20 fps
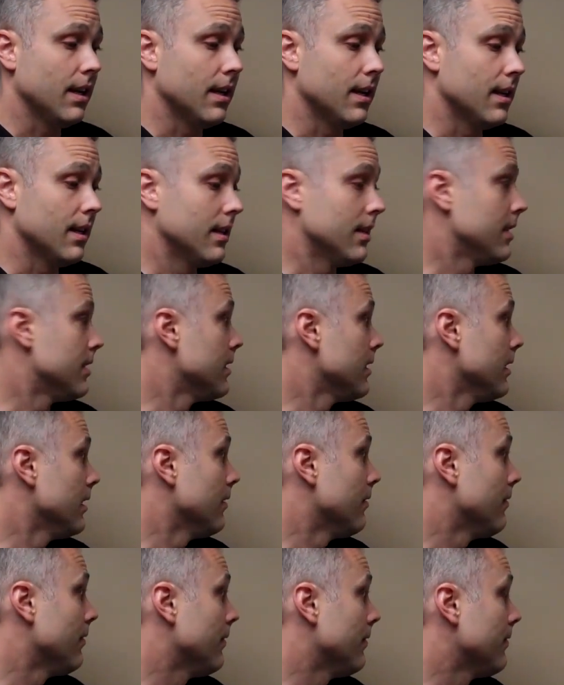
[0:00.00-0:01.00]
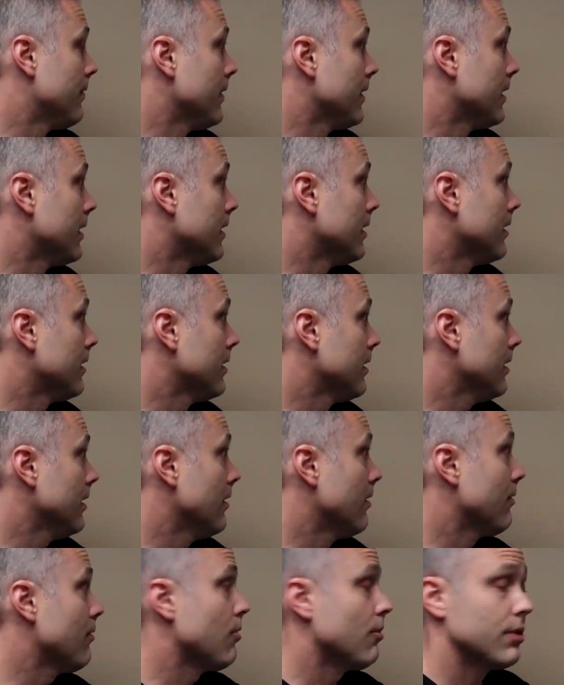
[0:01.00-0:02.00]
and if
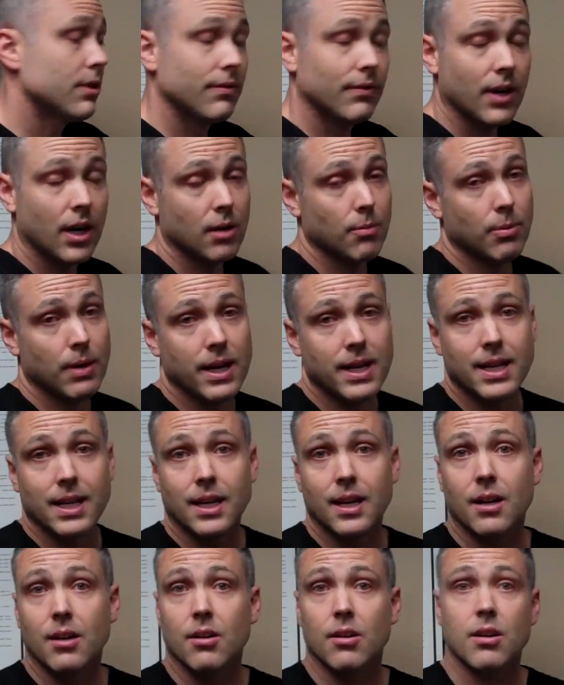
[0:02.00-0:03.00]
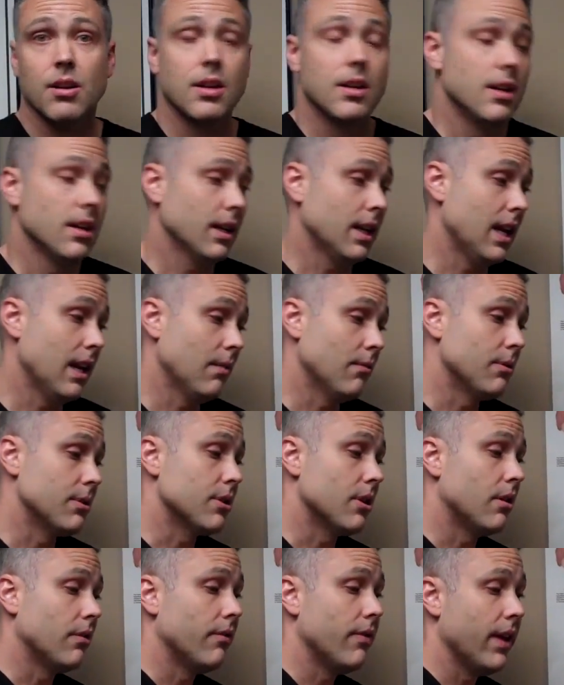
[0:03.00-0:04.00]
of course, if chiropractic care can't
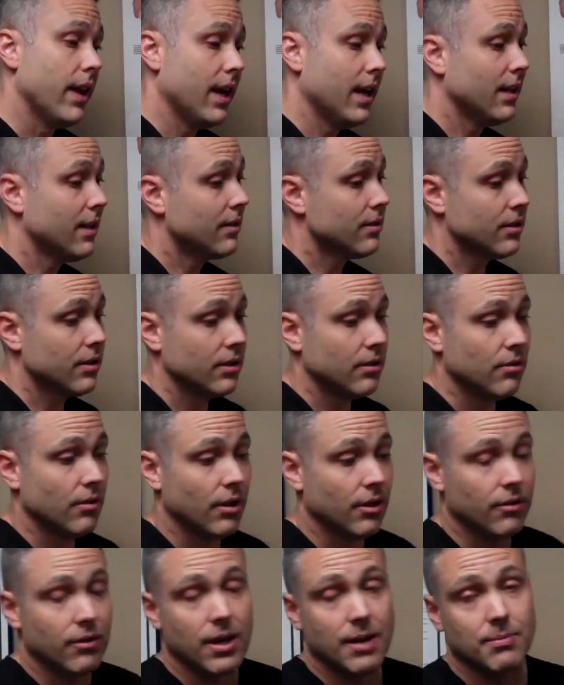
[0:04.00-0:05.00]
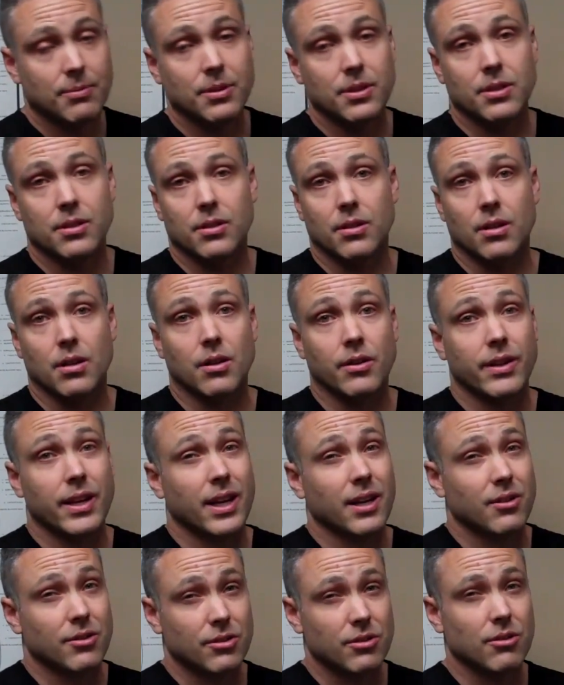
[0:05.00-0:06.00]
resolve that, your other options are on
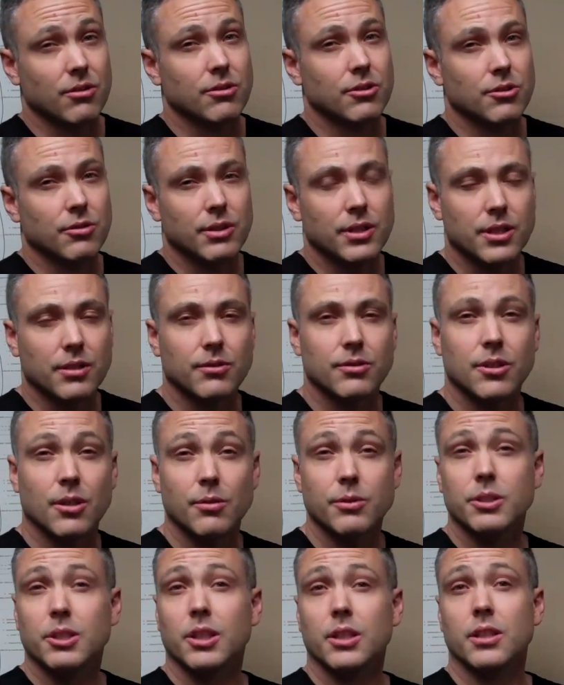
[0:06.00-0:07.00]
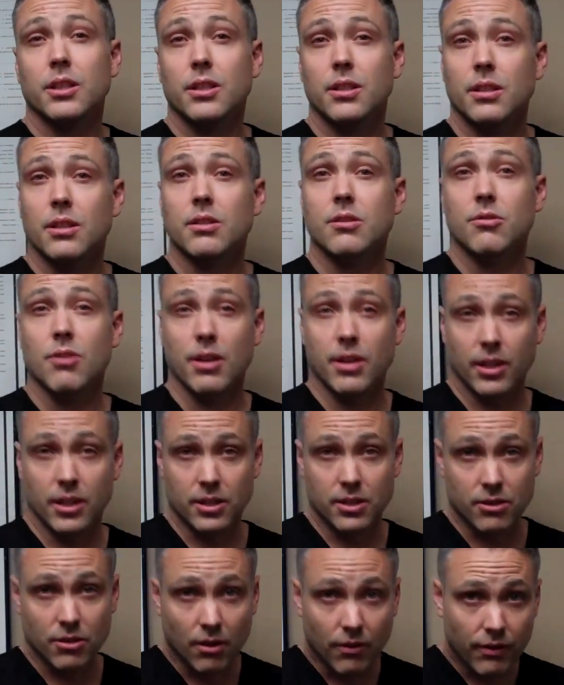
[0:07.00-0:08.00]
that or surgery. So it's always good to try the
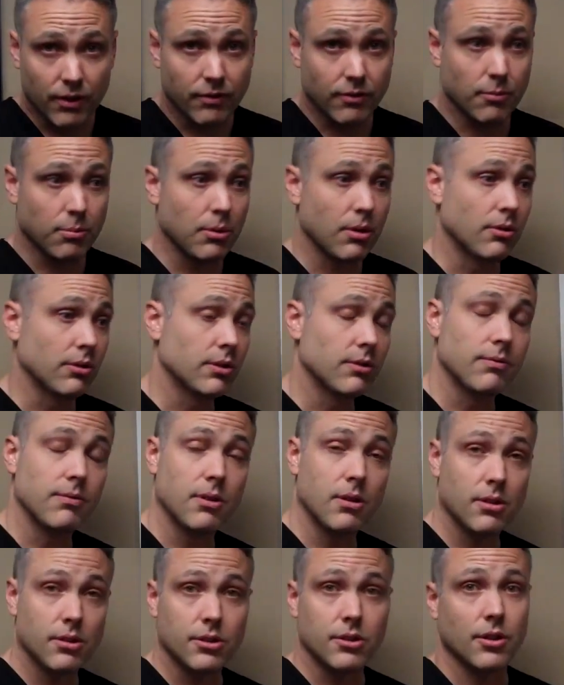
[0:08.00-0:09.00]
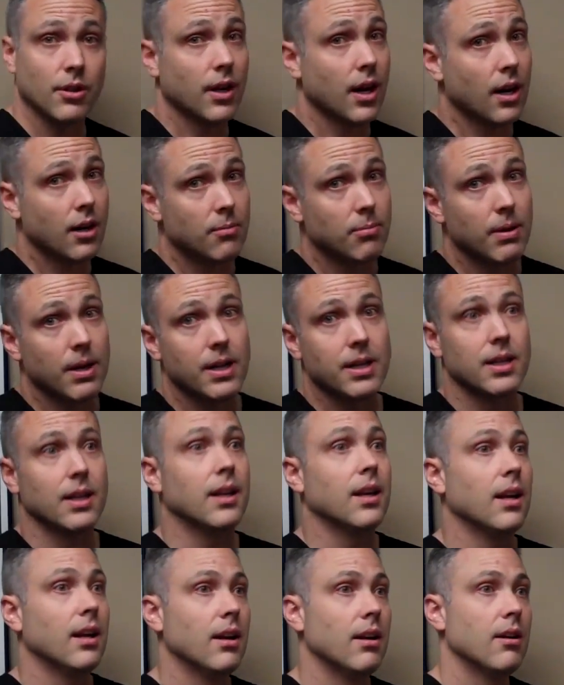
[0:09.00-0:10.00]
conservative approach first, your
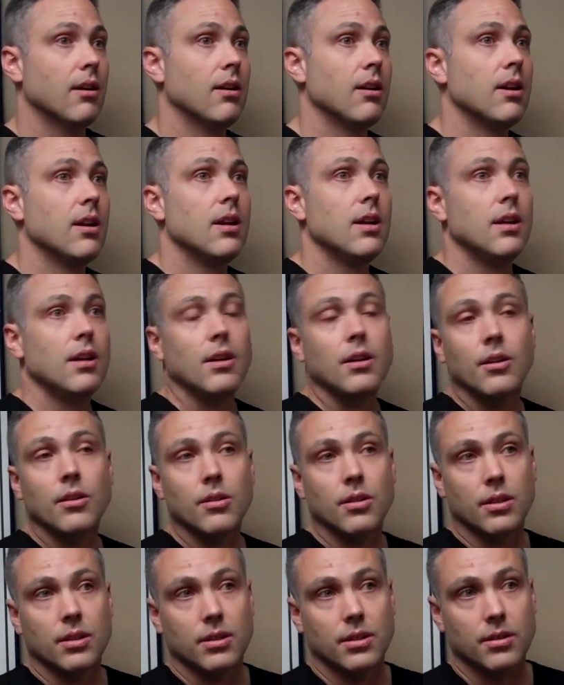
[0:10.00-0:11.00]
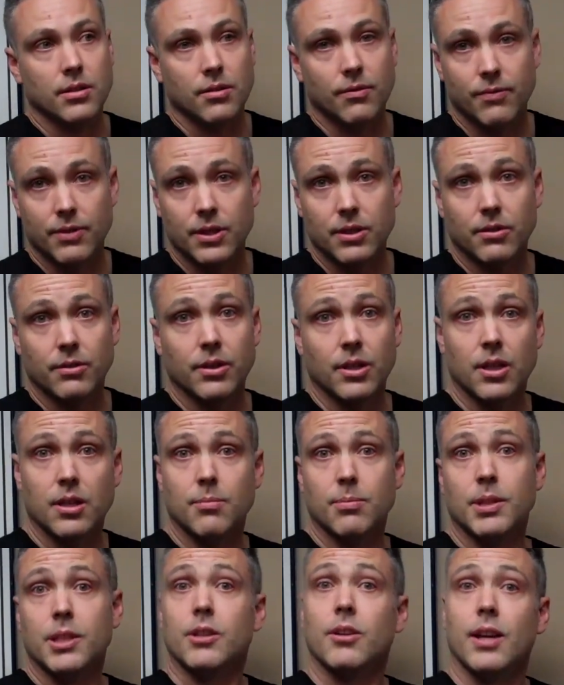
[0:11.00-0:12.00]
chiropractic care, your physical
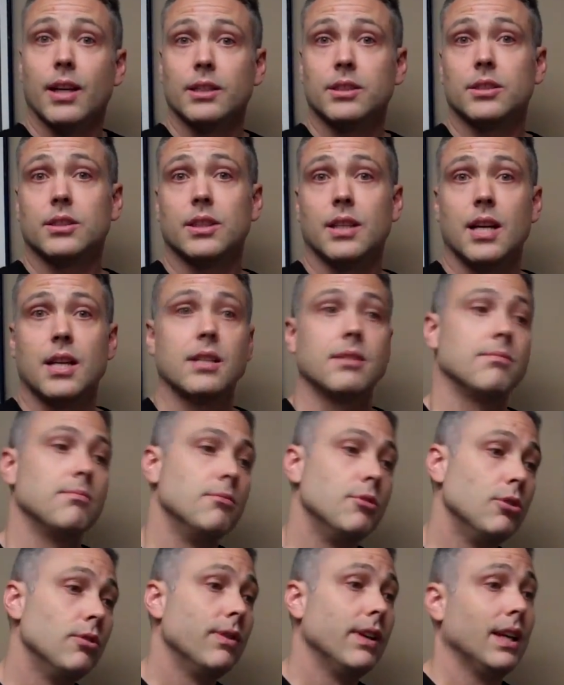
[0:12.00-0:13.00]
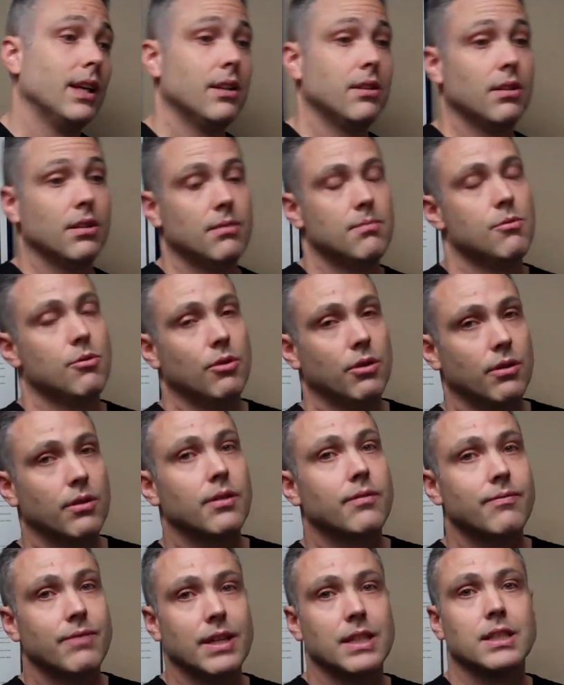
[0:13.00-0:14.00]
therapy, your exercise, moving into the more
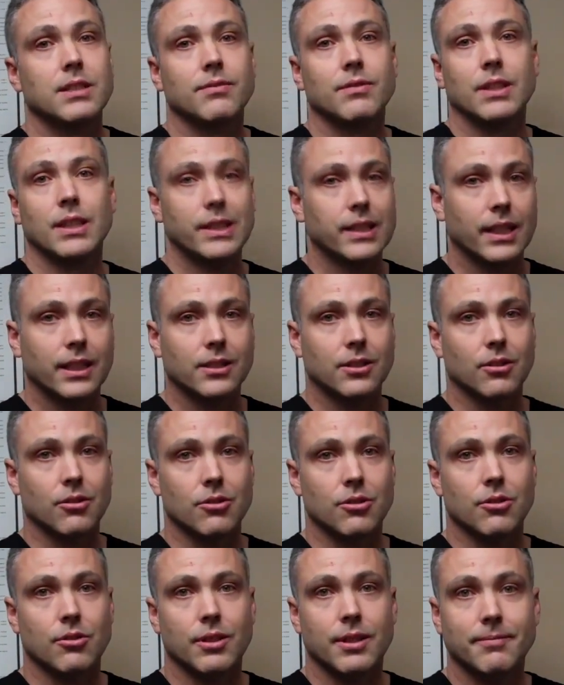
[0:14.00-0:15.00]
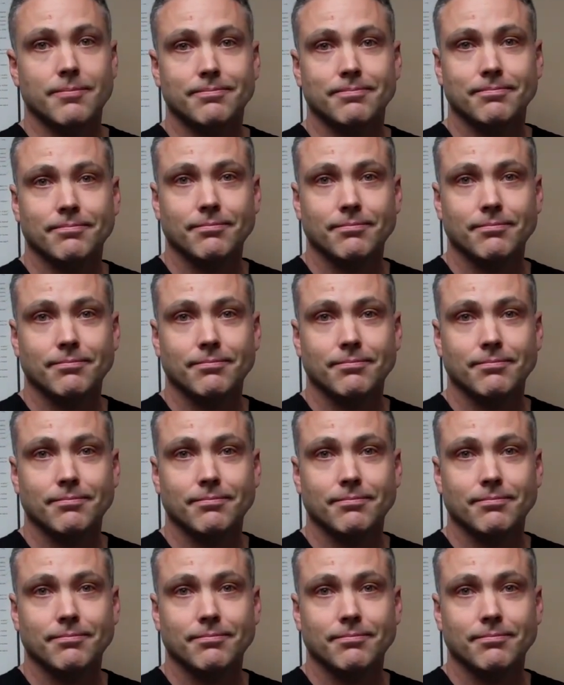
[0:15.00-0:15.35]
invasive things like surgery.